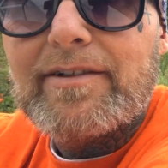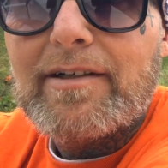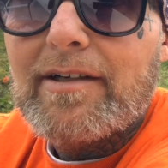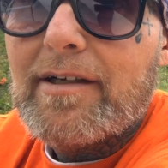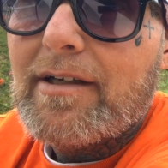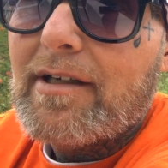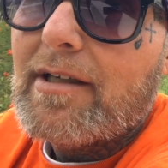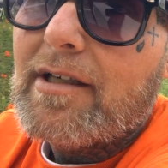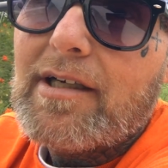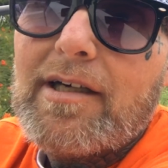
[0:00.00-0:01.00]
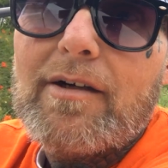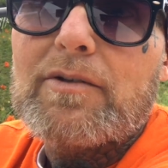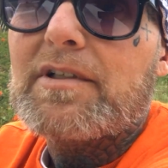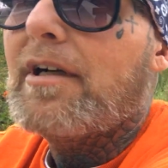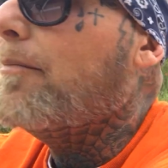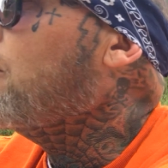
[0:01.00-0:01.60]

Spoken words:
I was on my